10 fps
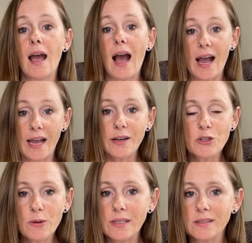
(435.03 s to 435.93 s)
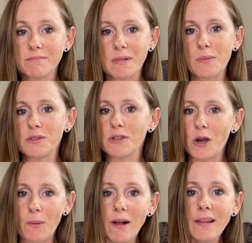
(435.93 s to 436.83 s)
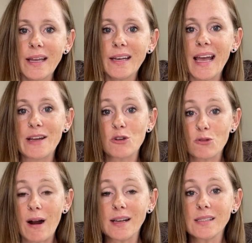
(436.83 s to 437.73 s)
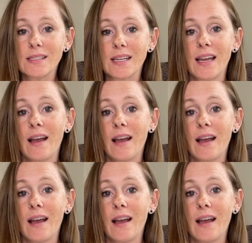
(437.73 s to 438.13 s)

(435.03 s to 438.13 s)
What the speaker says: I had a choice. It was go all in and trust